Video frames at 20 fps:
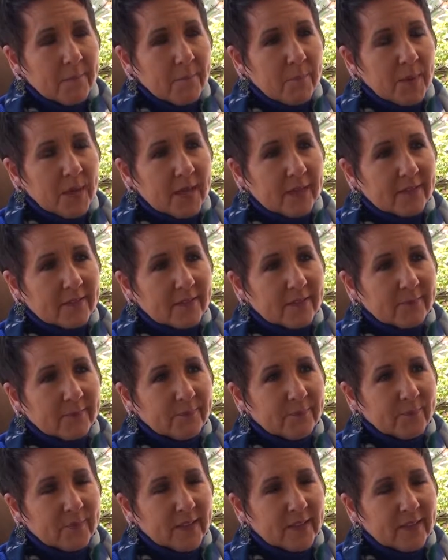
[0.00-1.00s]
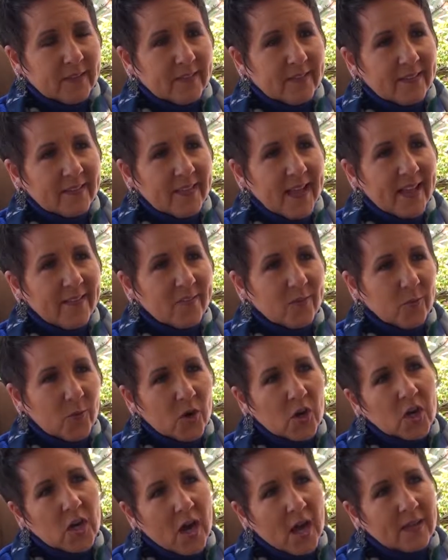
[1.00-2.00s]
But you see, that's
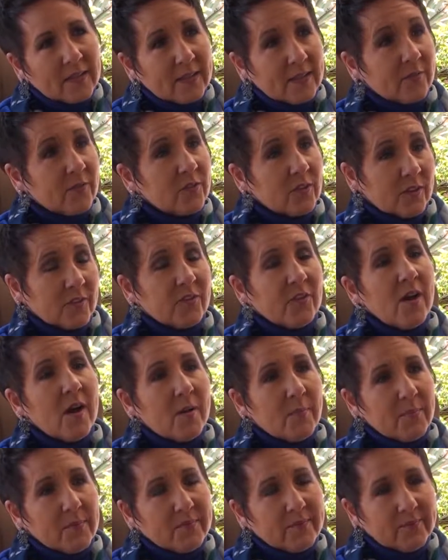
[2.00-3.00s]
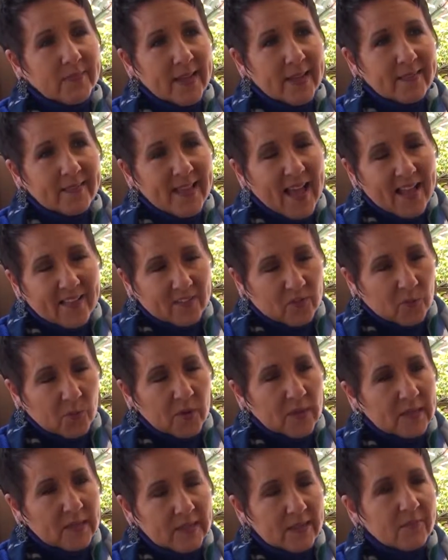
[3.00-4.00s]
where God lifts us up, and that's
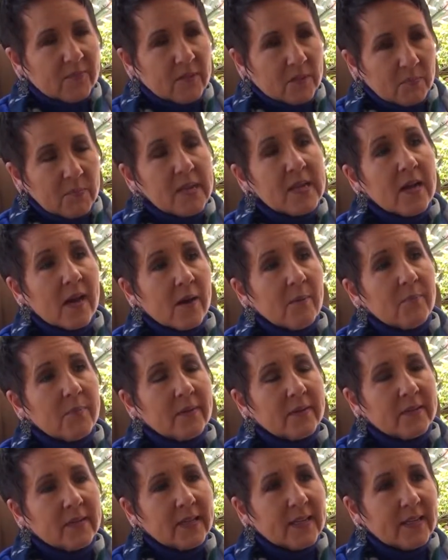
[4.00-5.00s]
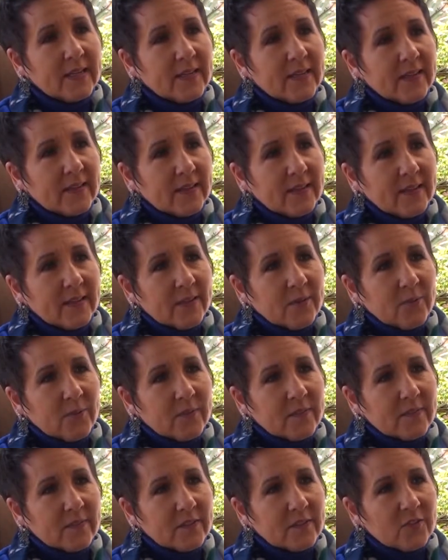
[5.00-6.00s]
where He lifted me up. It
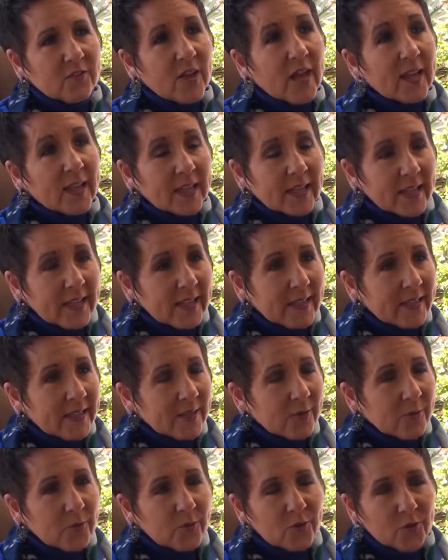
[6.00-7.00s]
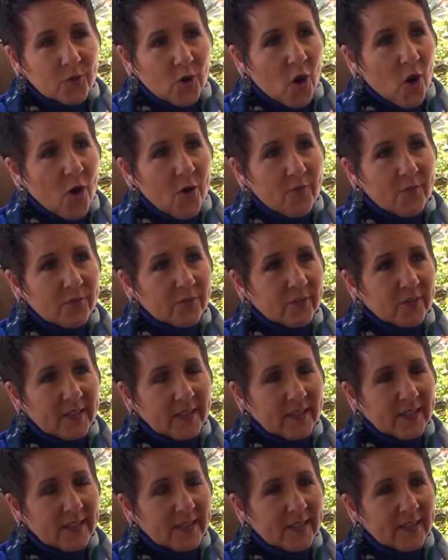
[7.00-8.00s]
was gently and it was soft,
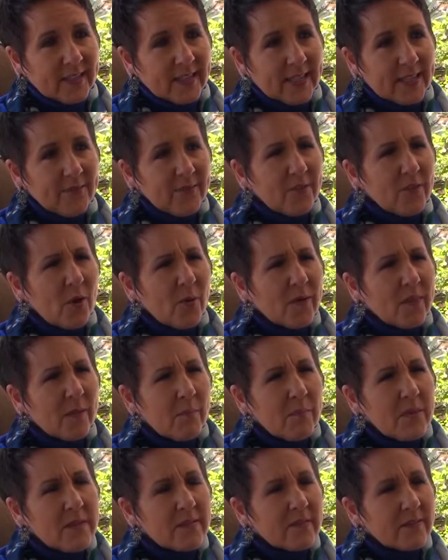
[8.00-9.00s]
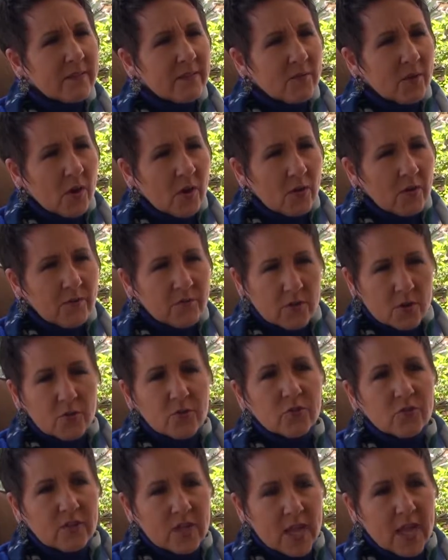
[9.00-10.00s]
and even though in the midst of all of
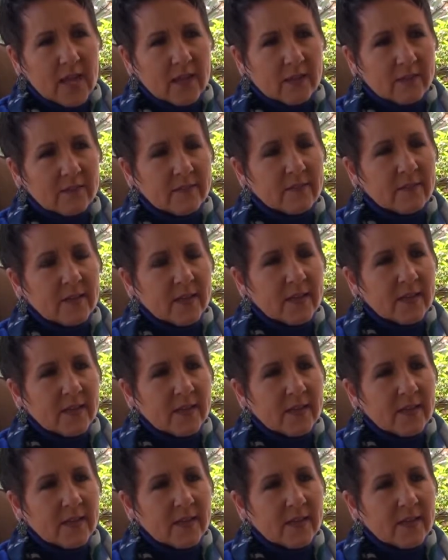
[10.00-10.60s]
those days